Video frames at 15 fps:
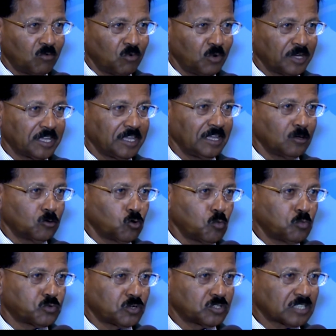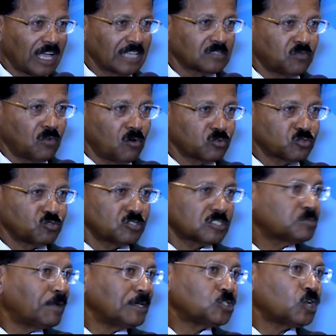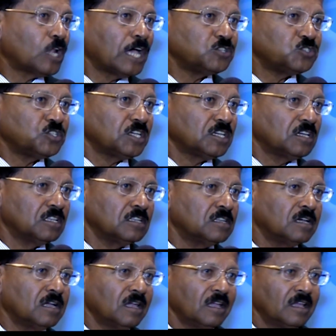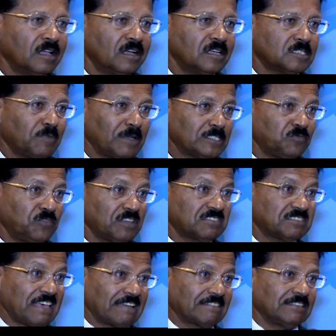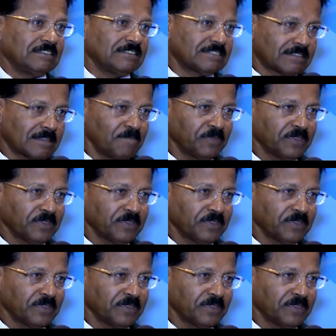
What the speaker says: working groups or task forces specializing in specific sectors.